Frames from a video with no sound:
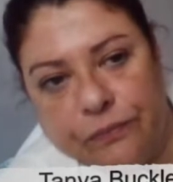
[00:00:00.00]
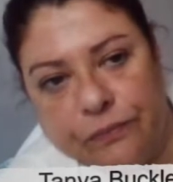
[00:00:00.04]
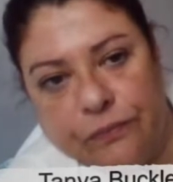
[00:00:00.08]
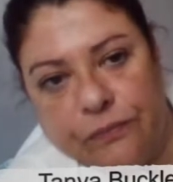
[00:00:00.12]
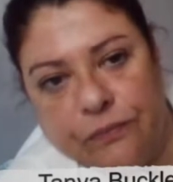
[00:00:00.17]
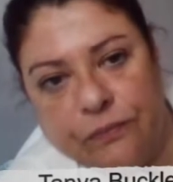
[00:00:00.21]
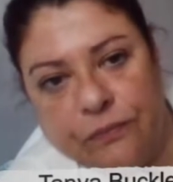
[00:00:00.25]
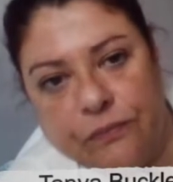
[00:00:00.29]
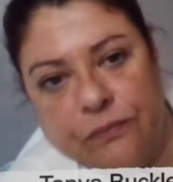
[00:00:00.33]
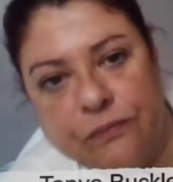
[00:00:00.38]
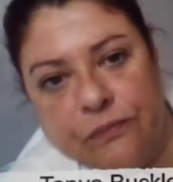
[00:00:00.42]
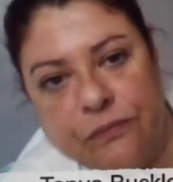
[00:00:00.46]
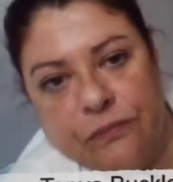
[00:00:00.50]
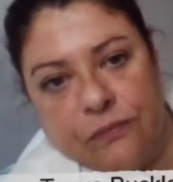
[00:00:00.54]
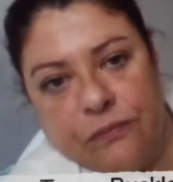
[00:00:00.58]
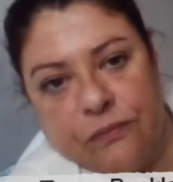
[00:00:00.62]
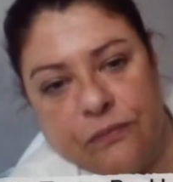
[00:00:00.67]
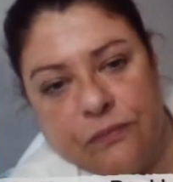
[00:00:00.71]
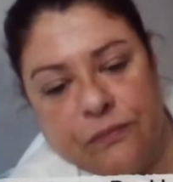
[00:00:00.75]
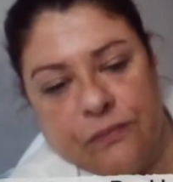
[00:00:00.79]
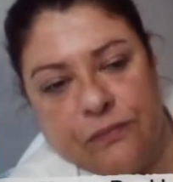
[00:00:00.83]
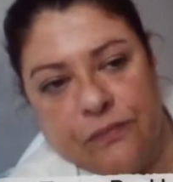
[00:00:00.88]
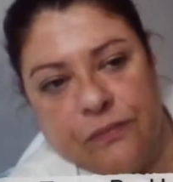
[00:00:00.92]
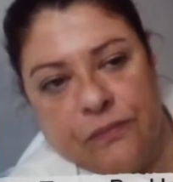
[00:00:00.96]

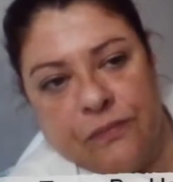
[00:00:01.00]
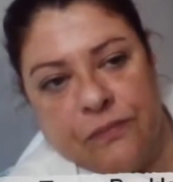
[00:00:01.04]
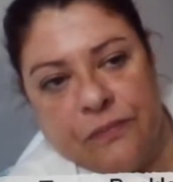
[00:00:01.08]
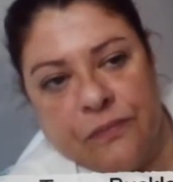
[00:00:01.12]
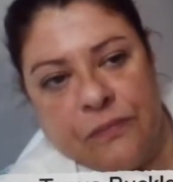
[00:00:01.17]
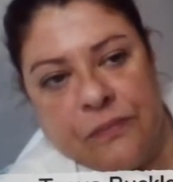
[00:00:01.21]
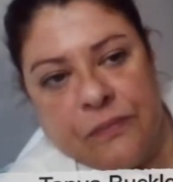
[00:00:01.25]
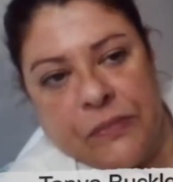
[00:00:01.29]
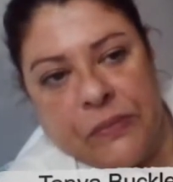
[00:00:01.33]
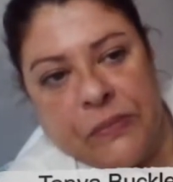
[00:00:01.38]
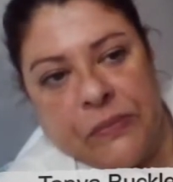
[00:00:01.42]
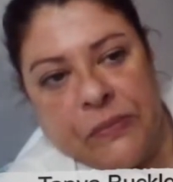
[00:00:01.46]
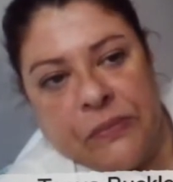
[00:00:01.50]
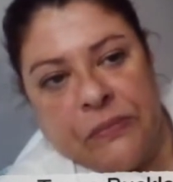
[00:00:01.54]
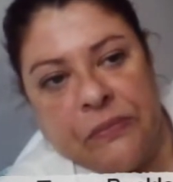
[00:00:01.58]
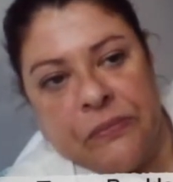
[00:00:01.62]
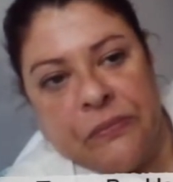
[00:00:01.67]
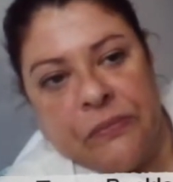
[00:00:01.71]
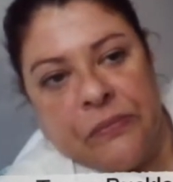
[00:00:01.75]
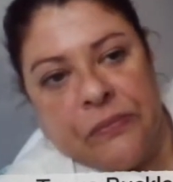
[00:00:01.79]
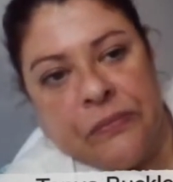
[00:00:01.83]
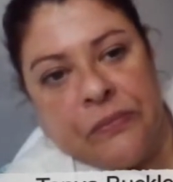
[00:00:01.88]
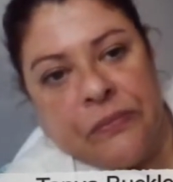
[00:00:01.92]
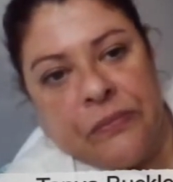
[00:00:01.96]

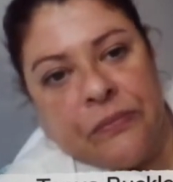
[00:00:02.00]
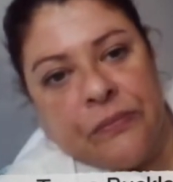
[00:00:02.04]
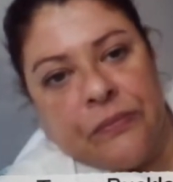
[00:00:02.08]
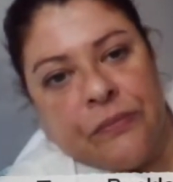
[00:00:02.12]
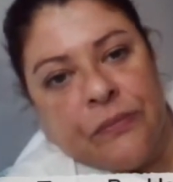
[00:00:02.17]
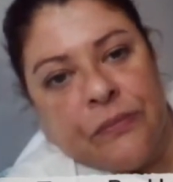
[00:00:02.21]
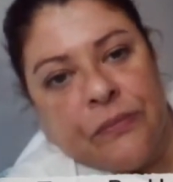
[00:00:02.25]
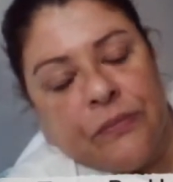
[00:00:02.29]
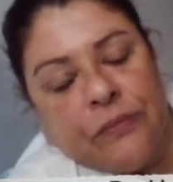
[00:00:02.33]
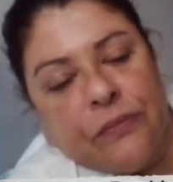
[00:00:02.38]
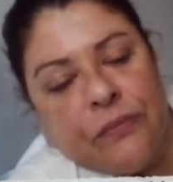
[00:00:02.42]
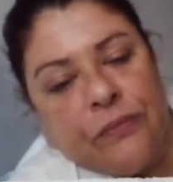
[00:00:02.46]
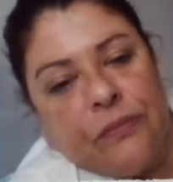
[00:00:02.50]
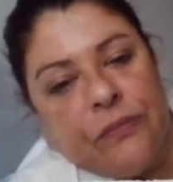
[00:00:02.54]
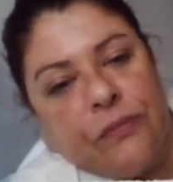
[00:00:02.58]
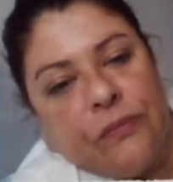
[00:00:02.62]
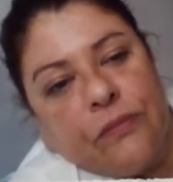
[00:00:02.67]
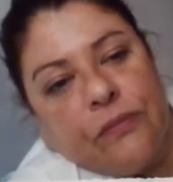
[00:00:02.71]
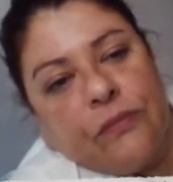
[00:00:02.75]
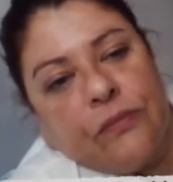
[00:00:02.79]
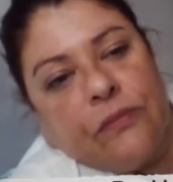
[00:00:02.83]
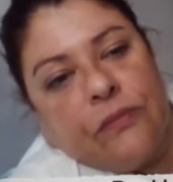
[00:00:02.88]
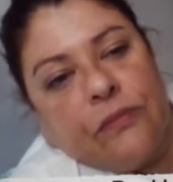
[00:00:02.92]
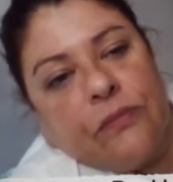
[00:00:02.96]

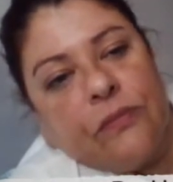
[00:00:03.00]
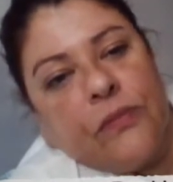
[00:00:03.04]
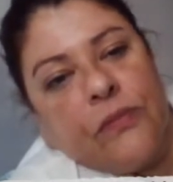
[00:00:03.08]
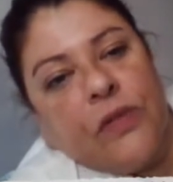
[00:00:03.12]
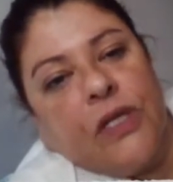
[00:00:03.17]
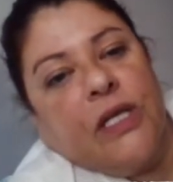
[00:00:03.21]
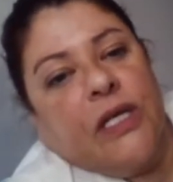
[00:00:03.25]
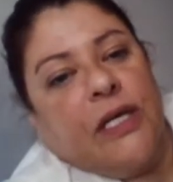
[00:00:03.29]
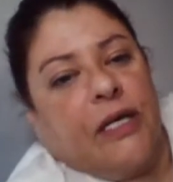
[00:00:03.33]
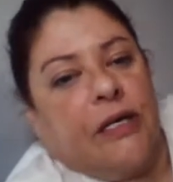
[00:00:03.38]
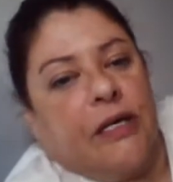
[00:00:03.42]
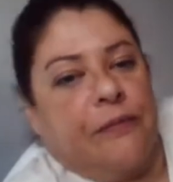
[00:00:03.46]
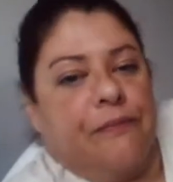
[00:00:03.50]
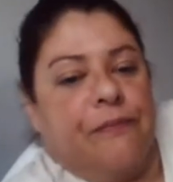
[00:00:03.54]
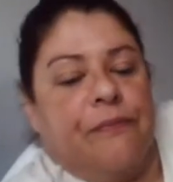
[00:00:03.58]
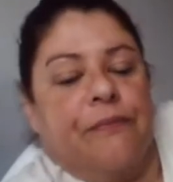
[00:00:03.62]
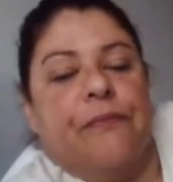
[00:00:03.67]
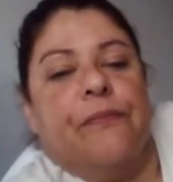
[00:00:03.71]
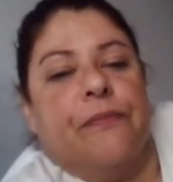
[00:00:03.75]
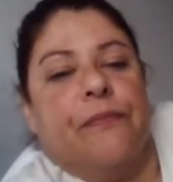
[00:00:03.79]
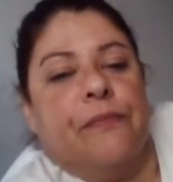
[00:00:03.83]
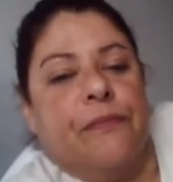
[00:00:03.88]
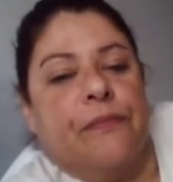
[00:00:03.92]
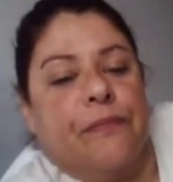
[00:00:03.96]

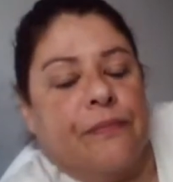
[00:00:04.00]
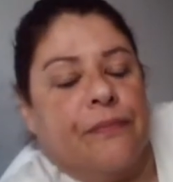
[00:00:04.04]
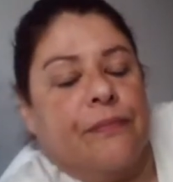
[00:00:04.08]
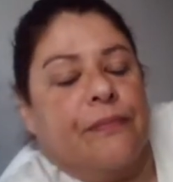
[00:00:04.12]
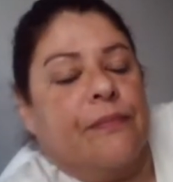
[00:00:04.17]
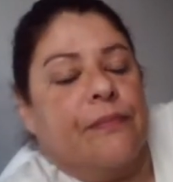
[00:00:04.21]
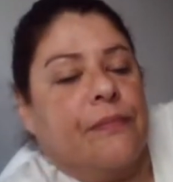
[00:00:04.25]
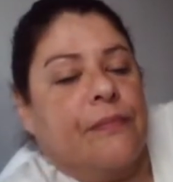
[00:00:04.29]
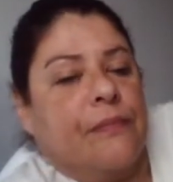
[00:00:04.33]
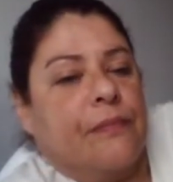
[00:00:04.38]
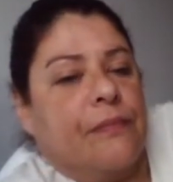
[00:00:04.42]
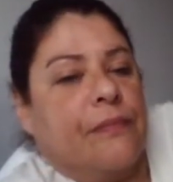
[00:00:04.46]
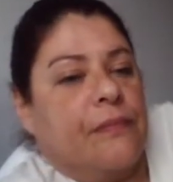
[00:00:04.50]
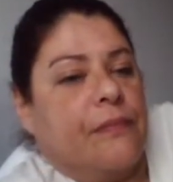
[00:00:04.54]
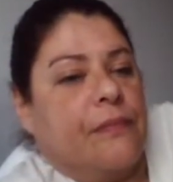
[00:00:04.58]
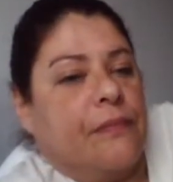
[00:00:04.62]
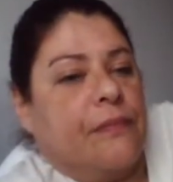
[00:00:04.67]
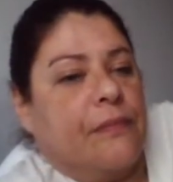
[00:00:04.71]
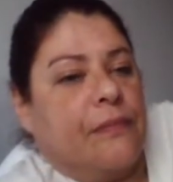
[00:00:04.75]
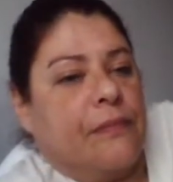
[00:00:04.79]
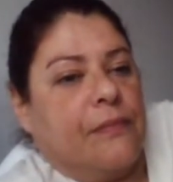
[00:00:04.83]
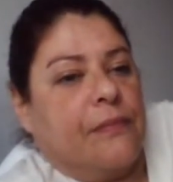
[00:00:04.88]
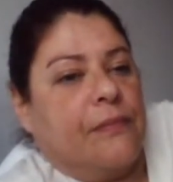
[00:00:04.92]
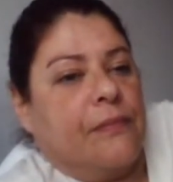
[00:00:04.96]

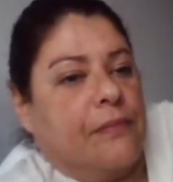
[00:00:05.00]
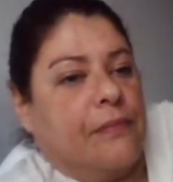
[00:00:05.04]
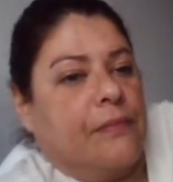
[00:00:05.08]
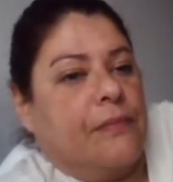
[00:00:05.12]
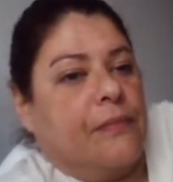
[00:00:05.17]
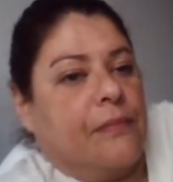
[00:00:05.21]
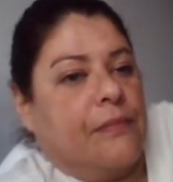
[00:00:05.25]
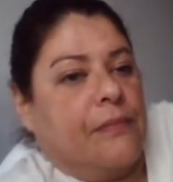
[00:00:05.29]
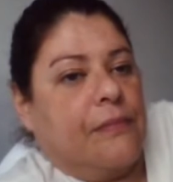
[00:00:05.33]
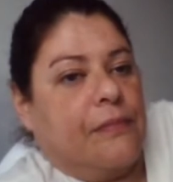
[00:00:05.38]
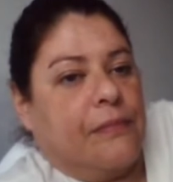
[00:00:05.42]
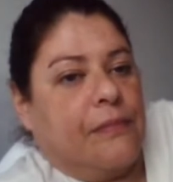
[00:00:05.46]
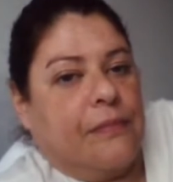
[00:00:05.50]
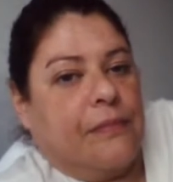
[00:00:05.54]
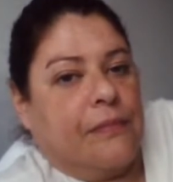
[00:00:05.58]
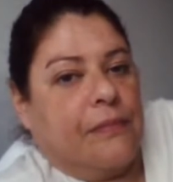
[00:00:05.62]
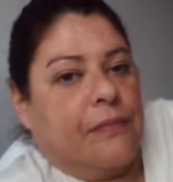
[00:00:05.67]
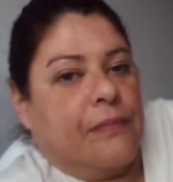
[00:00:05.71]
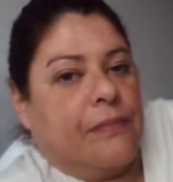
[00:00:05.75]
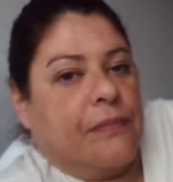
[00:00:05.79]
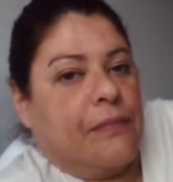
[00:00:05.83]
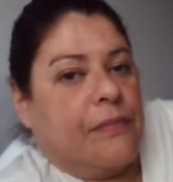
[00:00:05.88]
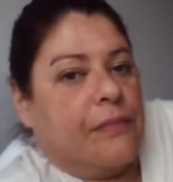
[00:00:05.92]
The person shown says nothing.